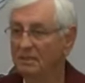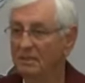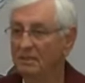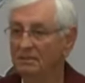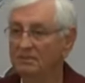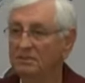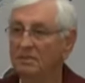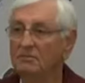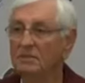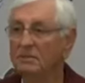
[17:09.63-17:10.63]
Uh, this
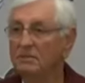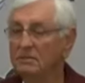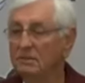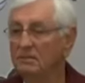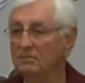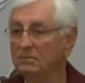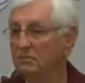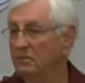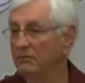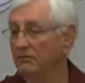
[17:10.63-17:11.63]
gentleman uh, was
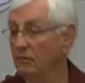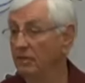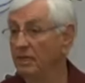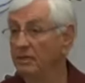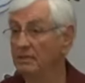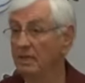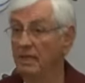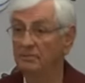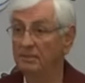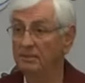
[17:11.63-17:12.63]
one of 40
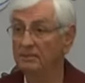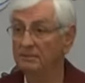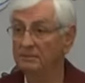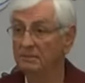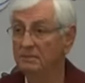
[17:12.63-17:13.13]
applicants.